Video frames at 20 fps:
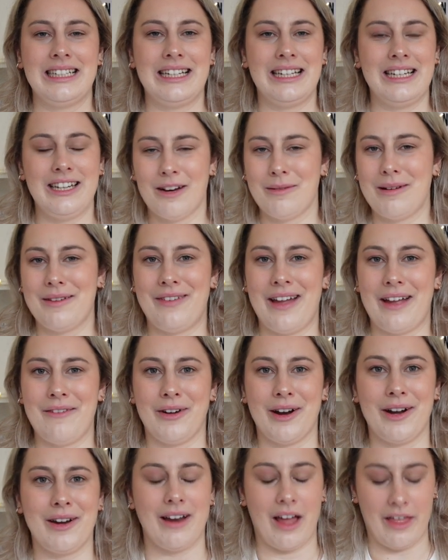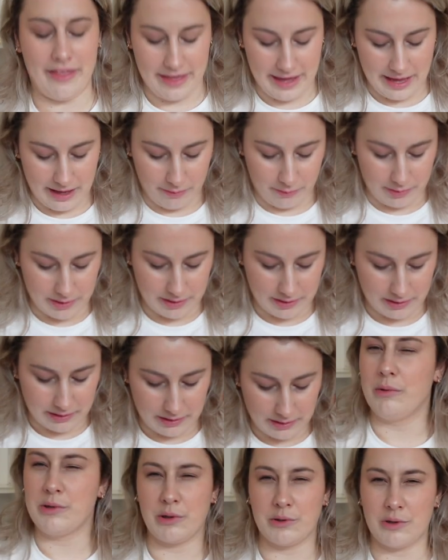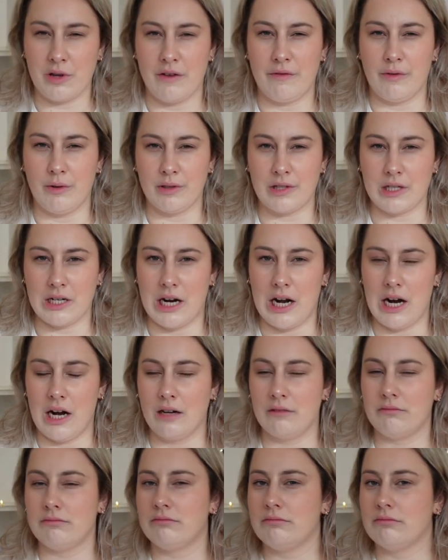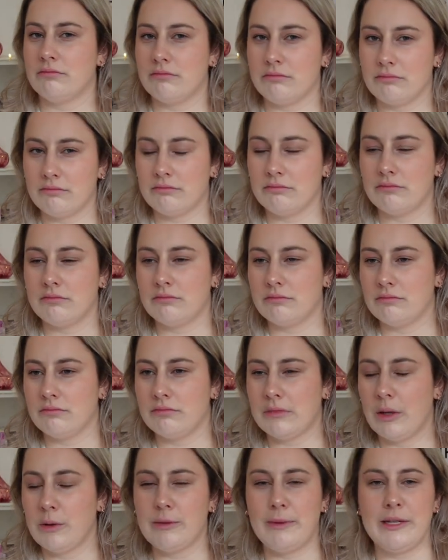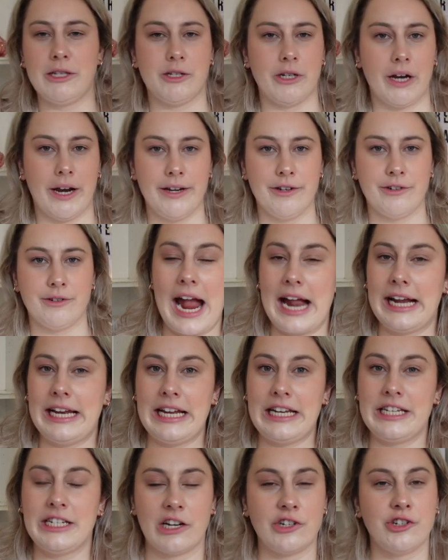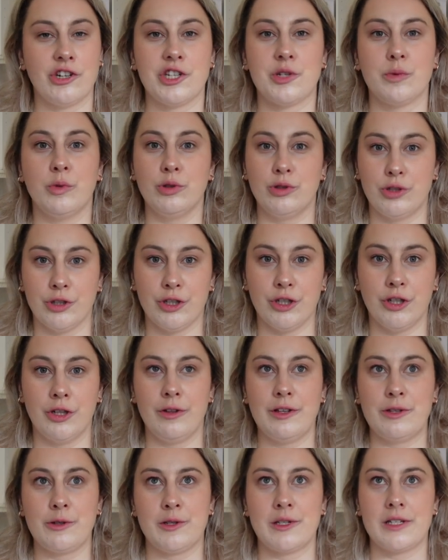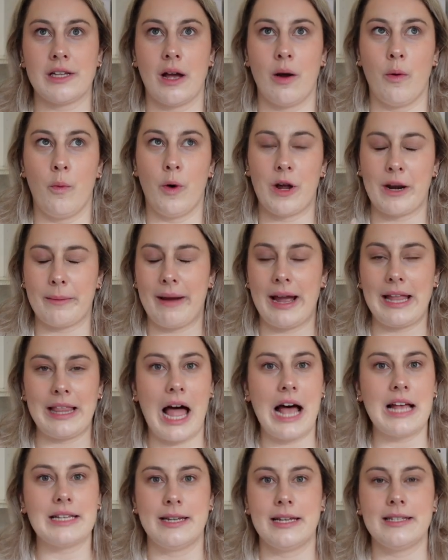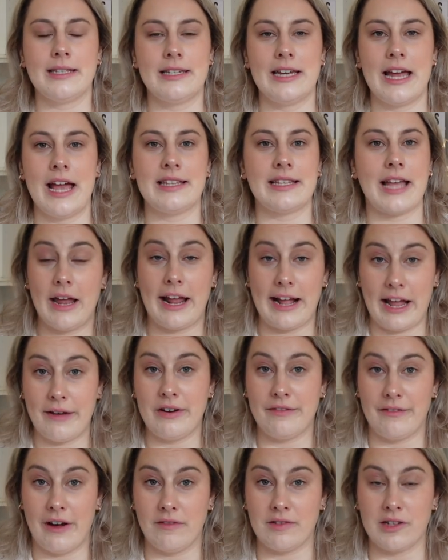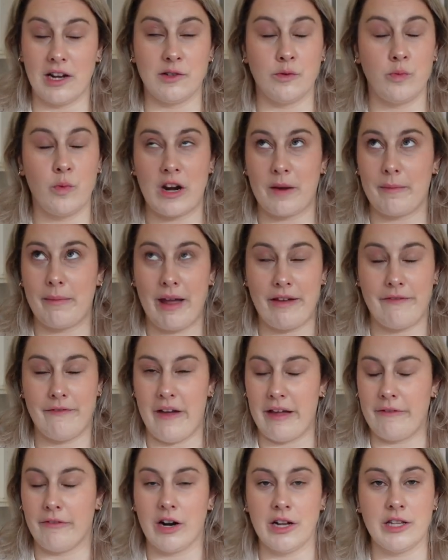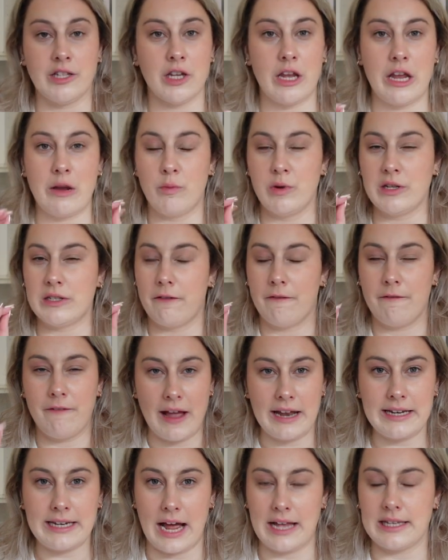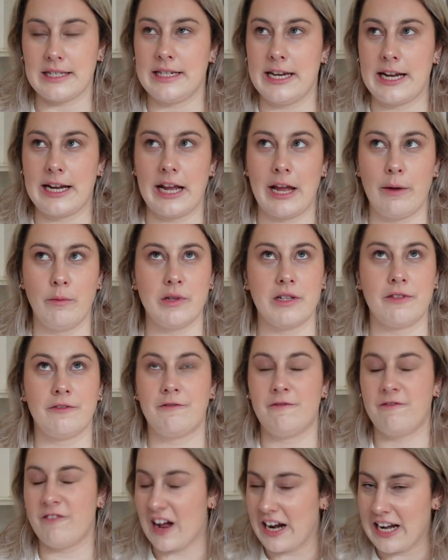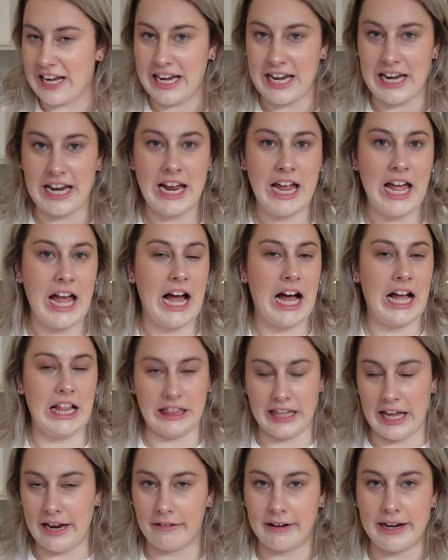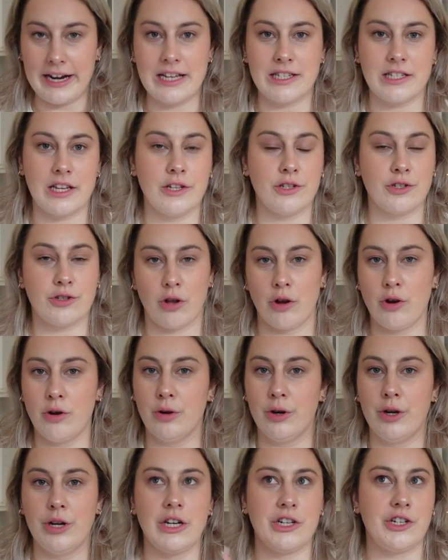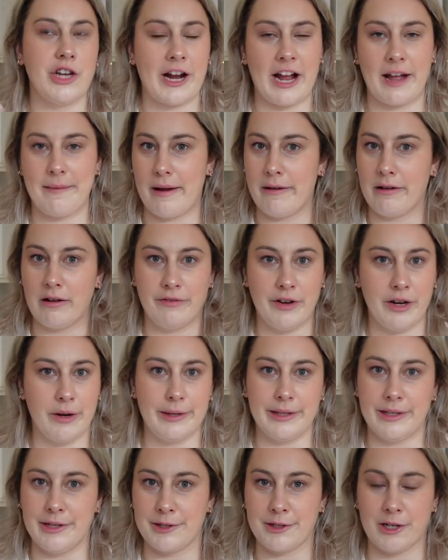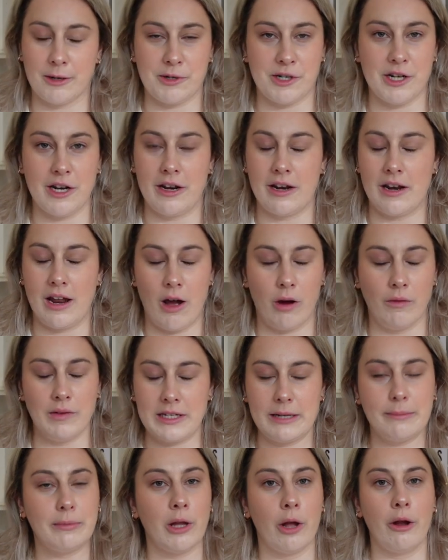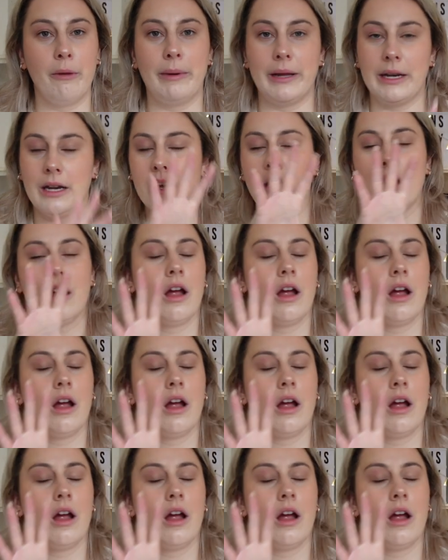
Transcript: not my favorite. I think it was, it was also a four star it was a bit strange. Any Duchess will do. This was one of my last Tessa Dares and I gave it a five stars. One of my favorites. It was fantastic. It was funny, hilarious, so good. Check out my review in the description, obviously below, but